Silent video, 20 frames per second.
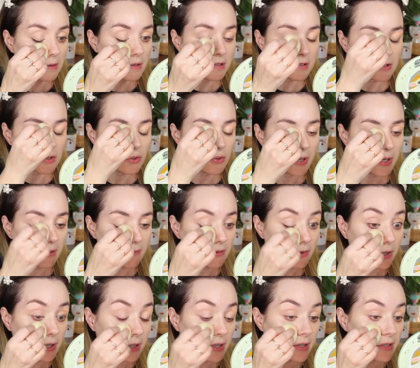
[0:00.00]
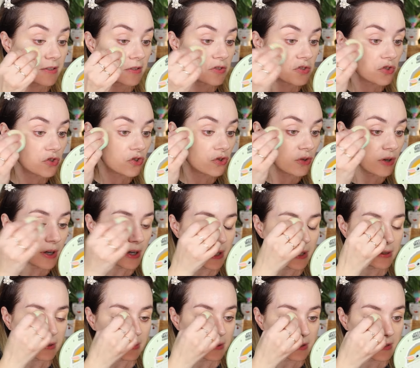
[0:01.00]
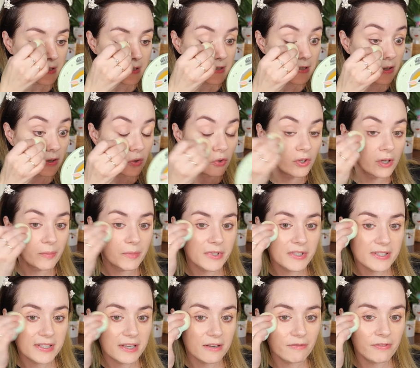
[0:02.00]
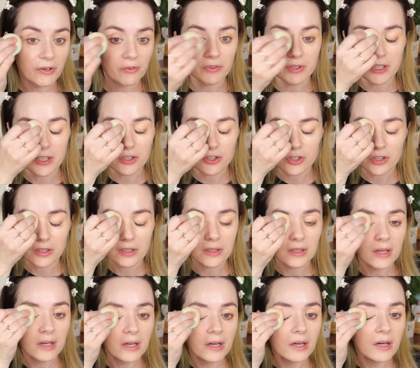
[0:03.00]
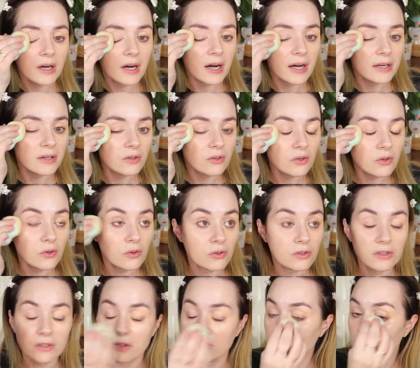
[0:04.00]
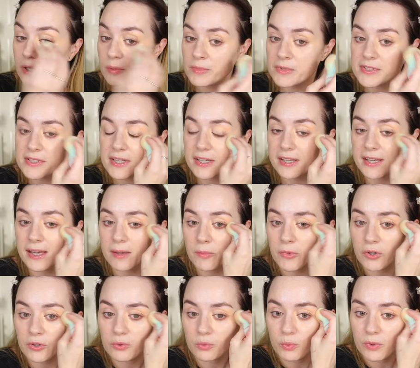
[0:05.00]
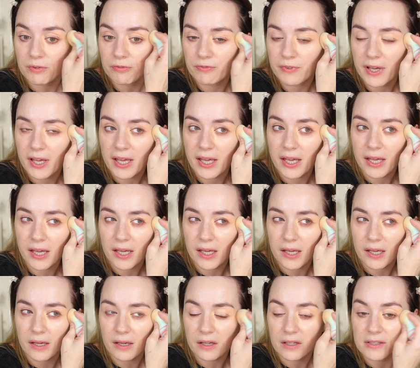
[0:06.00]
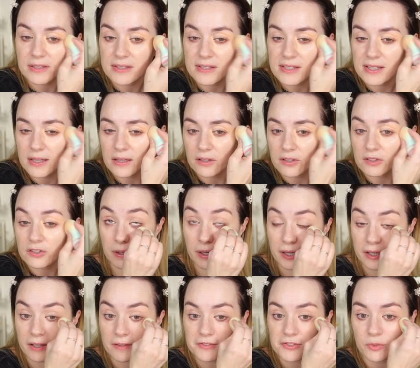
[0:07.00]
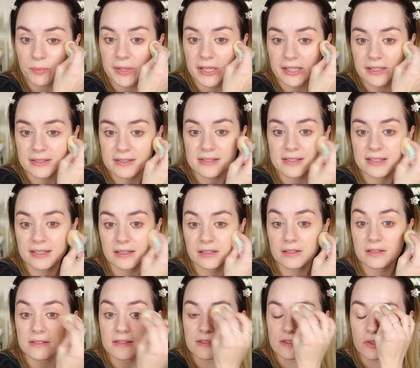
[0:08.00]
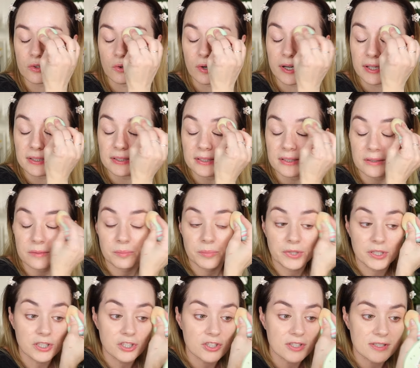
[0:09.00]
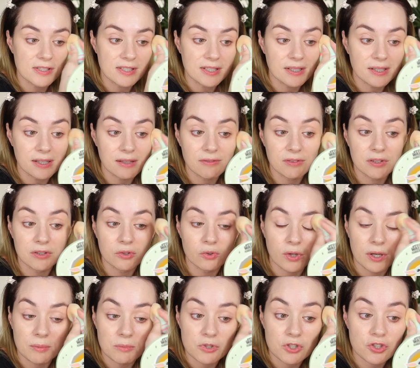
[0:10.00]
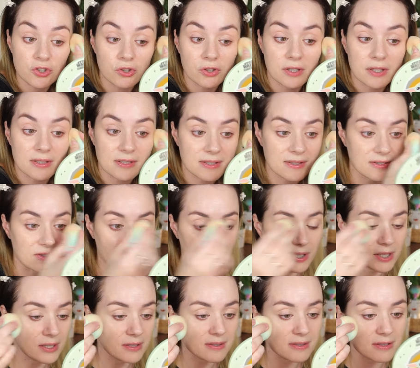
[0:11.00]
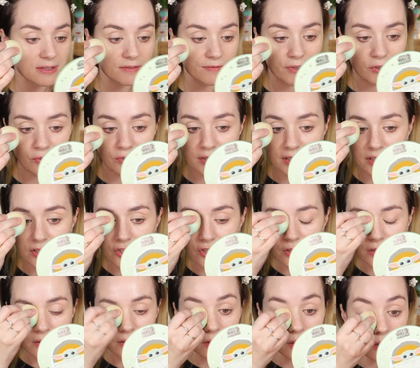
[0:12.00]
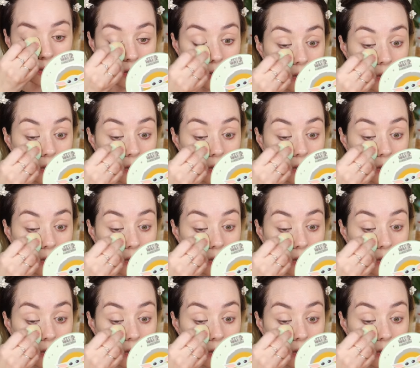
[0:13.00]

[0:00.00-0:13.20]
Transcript: So have you guys tried this Laura Mercier foundation? I know Laura Mercier came out with a concealer. I have so many concealers, so I didn't purchase it, even though I'm sure it's as great as this foundation.